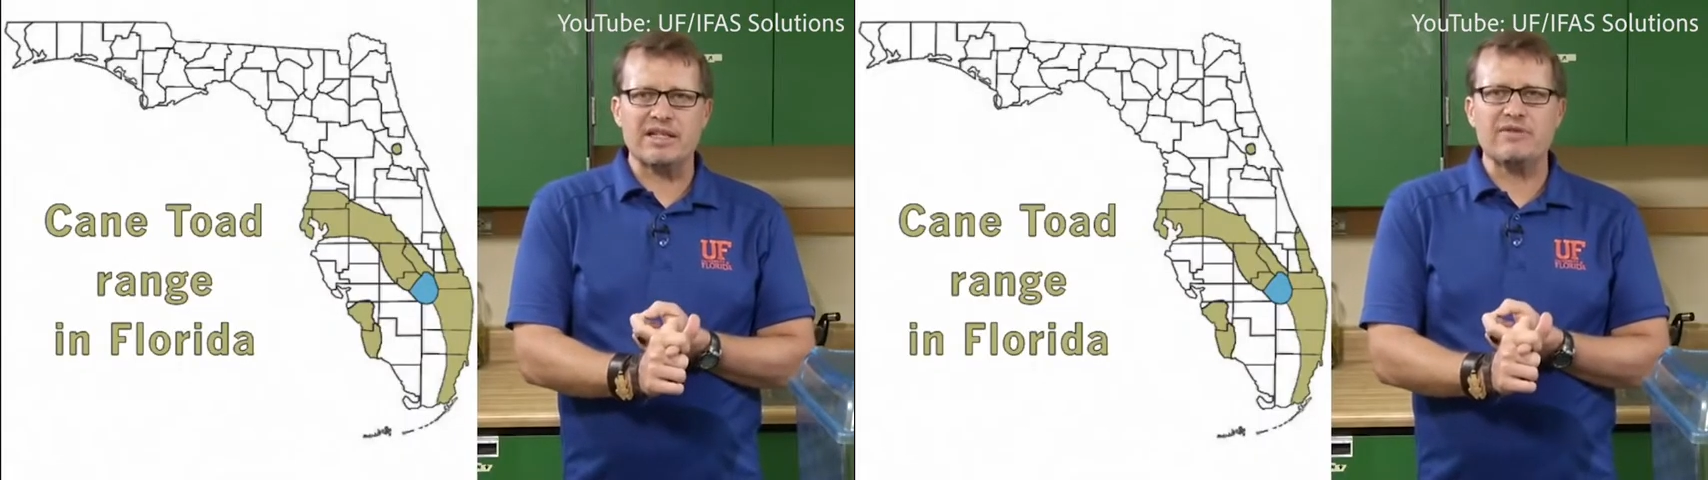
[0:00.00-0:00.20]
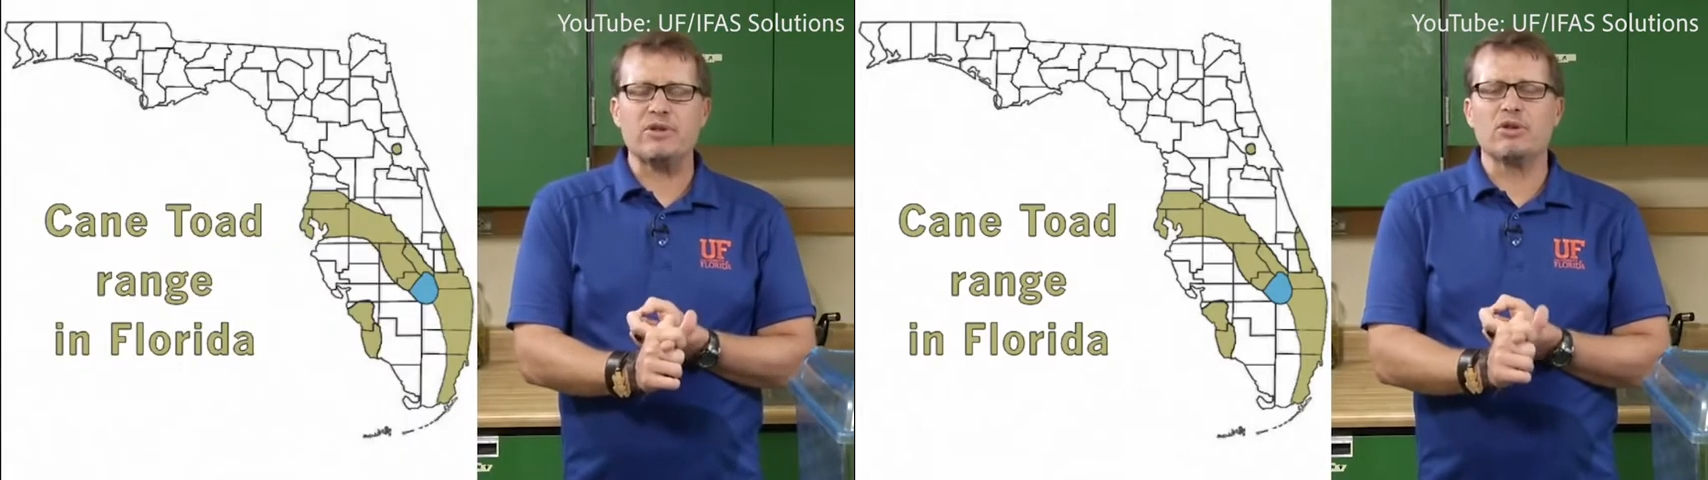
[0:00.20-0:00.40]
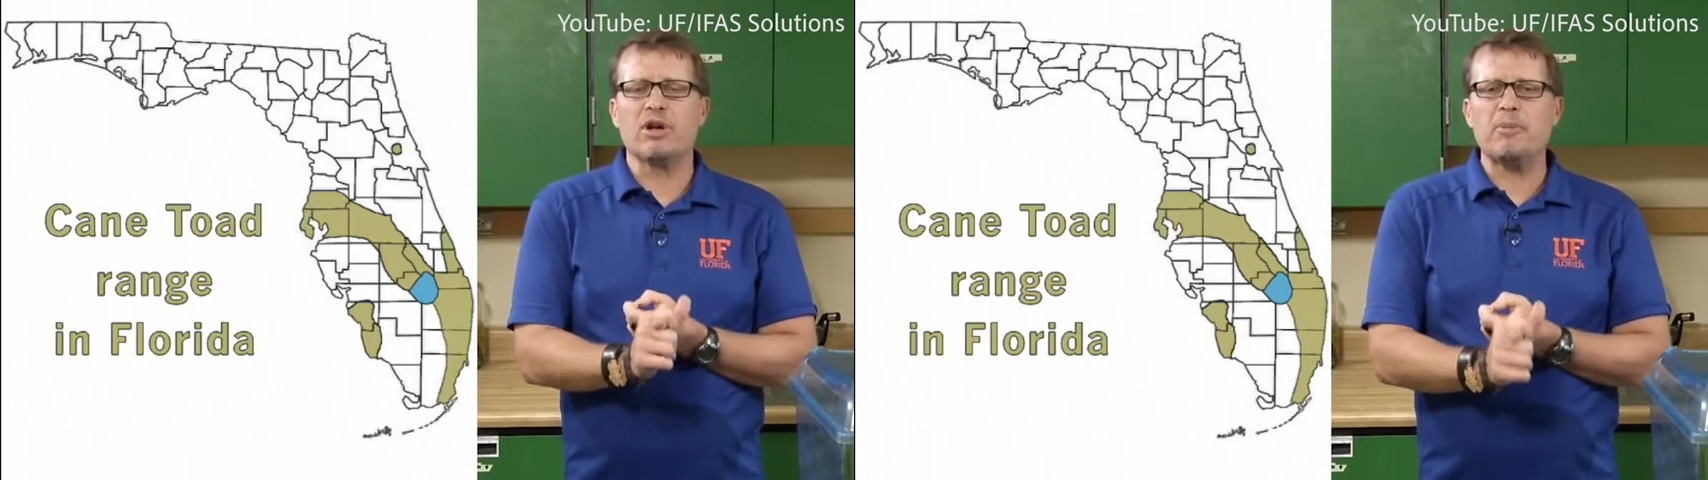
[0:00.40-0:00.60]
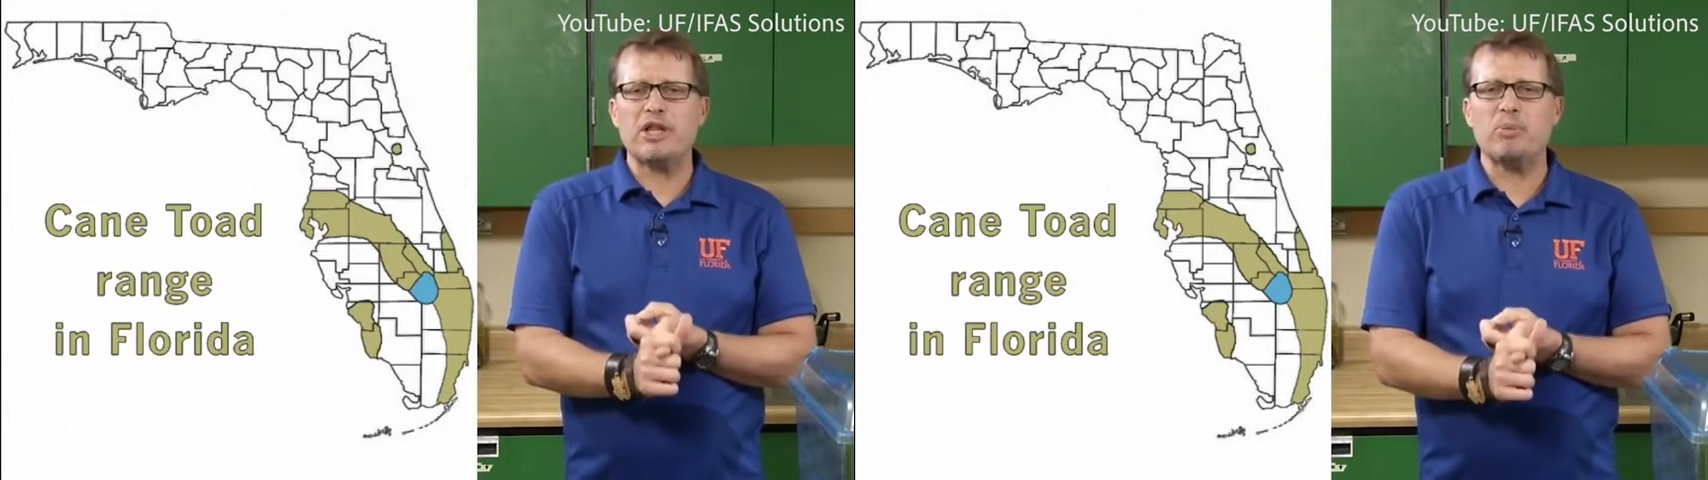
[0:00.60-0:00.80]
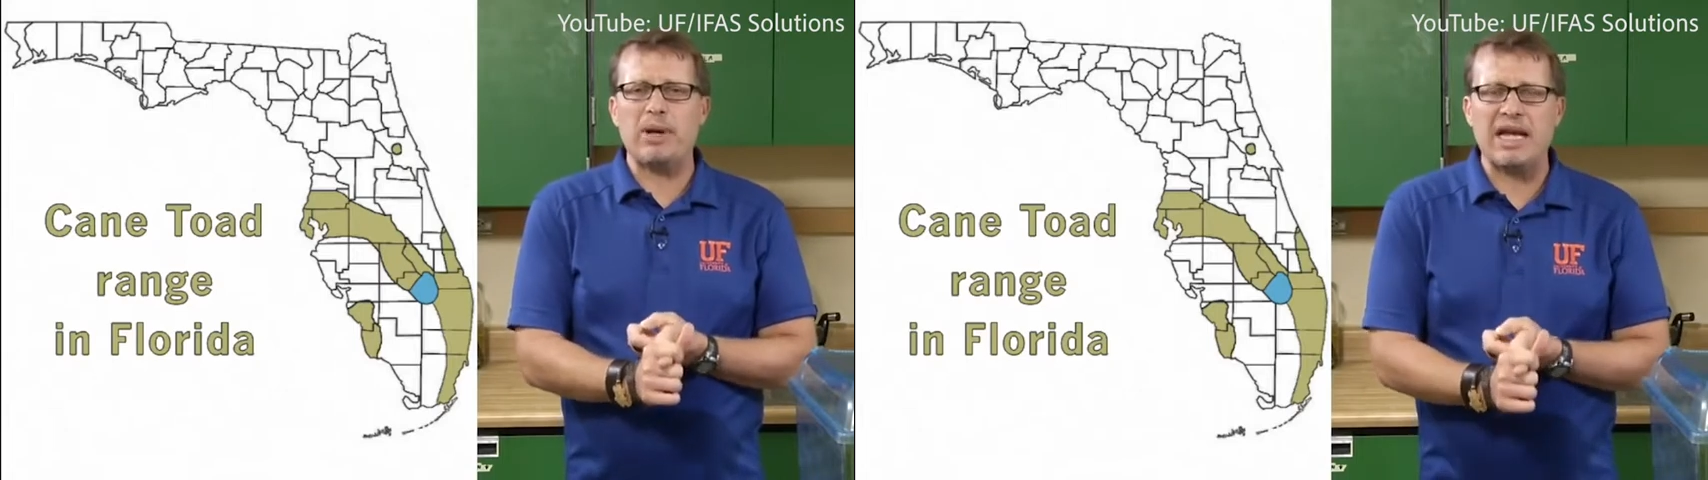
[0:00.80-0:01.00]
If you're up in
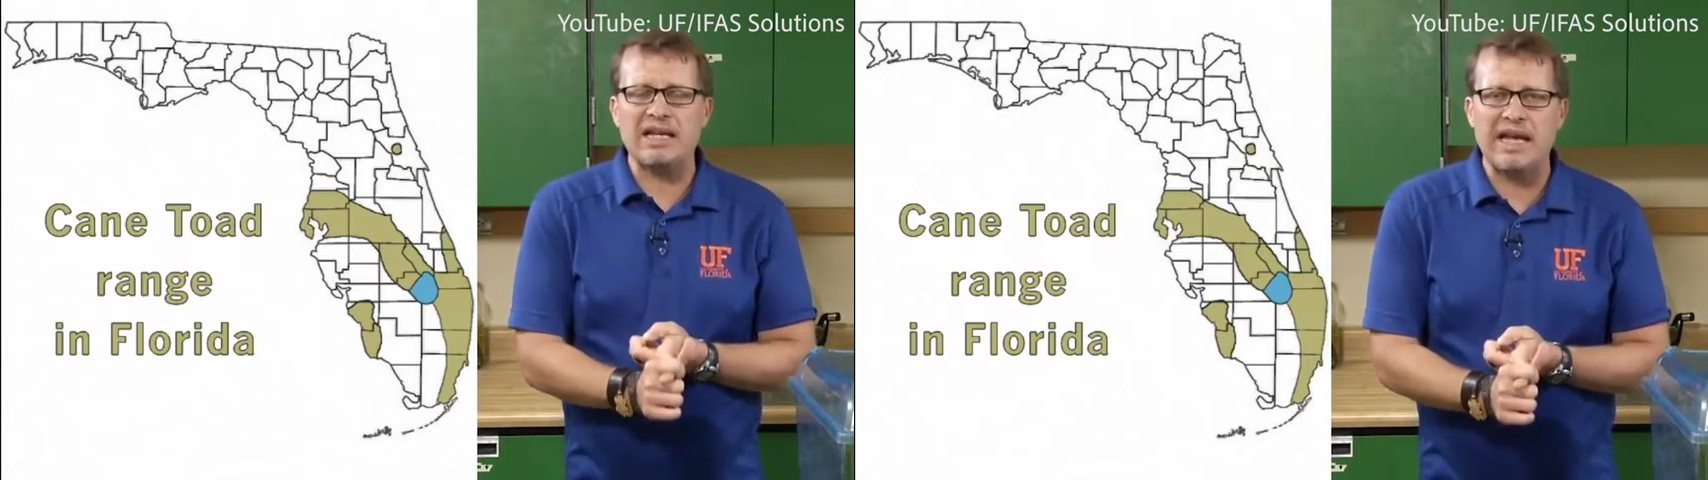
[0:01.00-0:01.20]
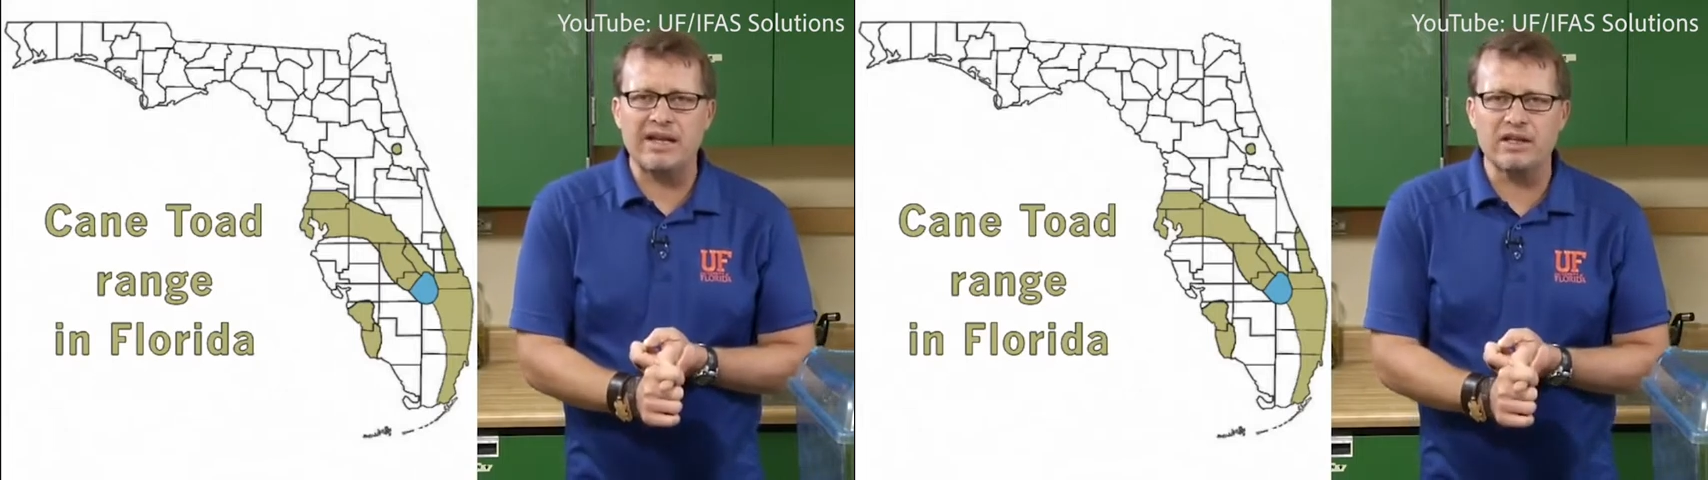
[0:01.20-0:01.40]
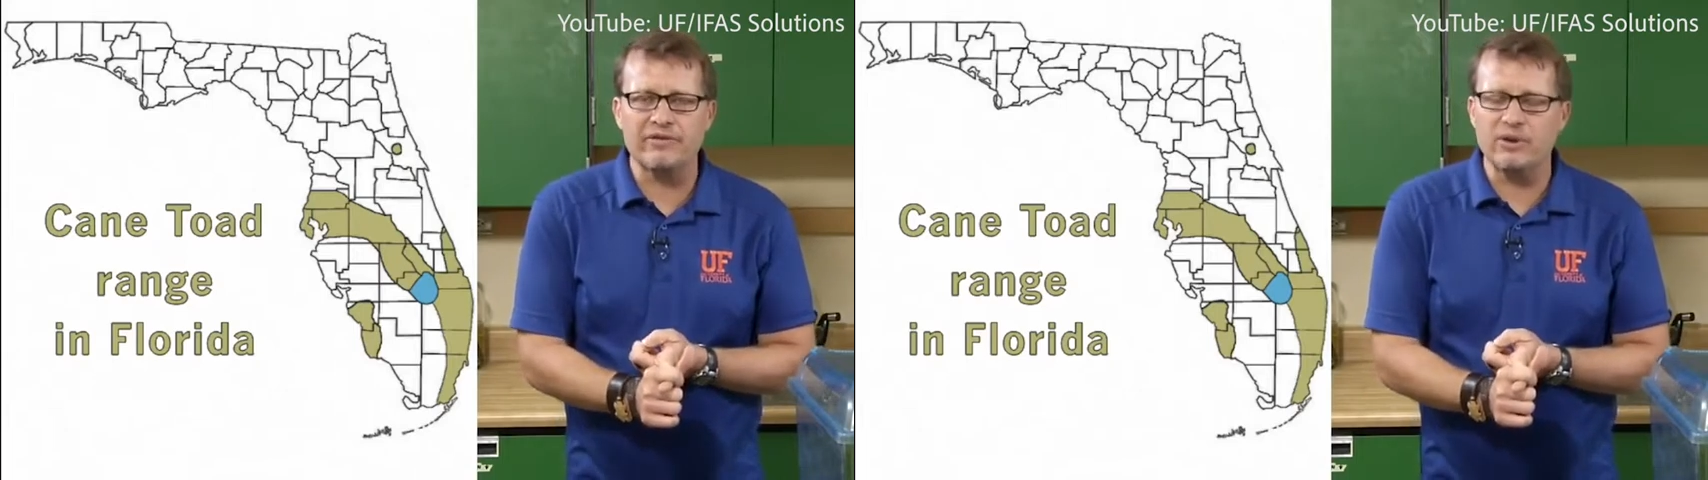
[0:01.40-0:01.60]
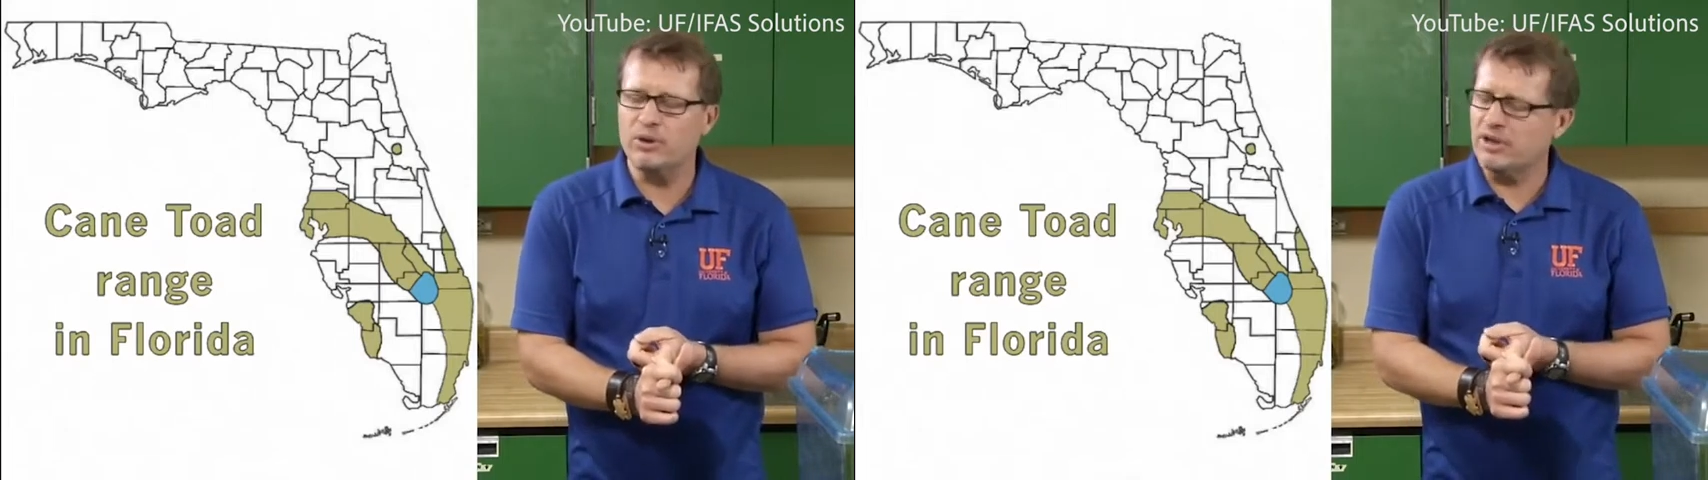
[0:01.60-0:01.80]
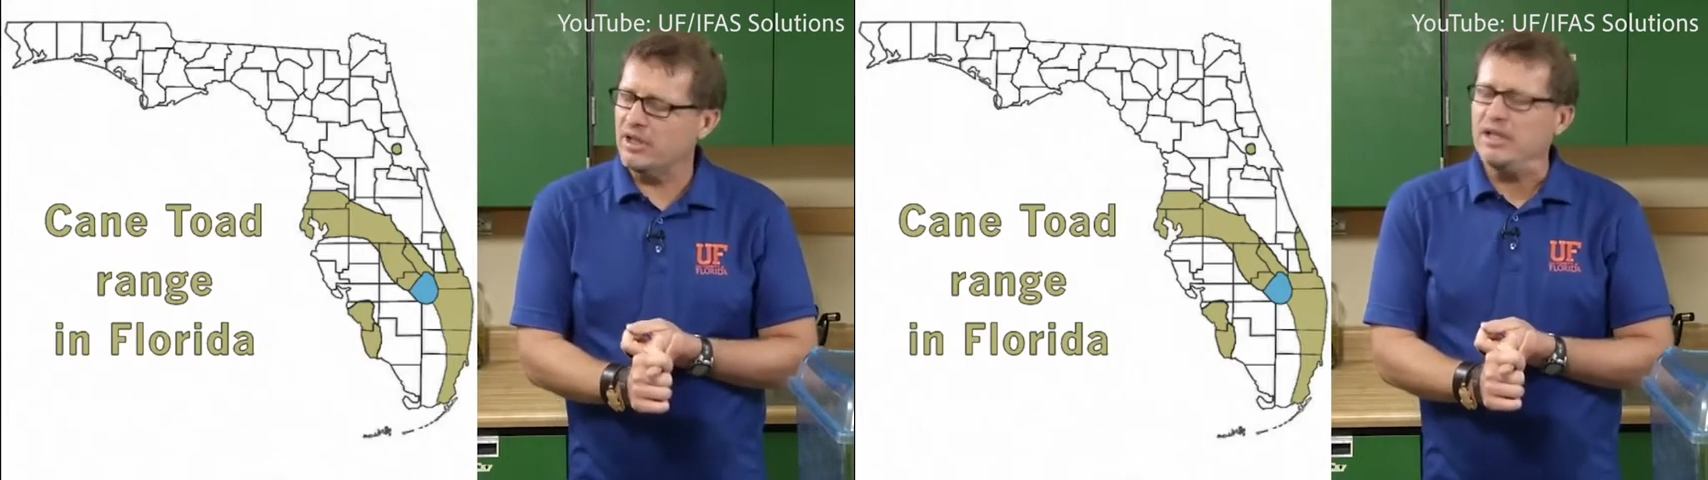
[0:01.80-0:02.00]
the panhandle of
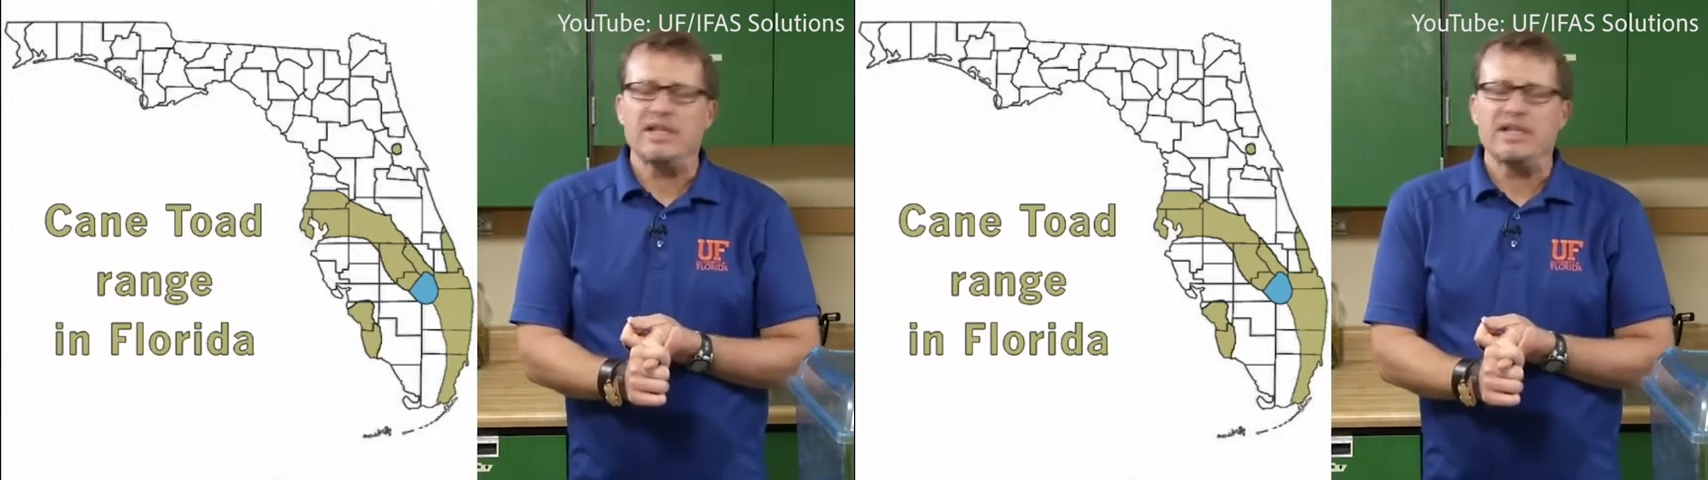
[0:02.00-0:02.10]
Florida,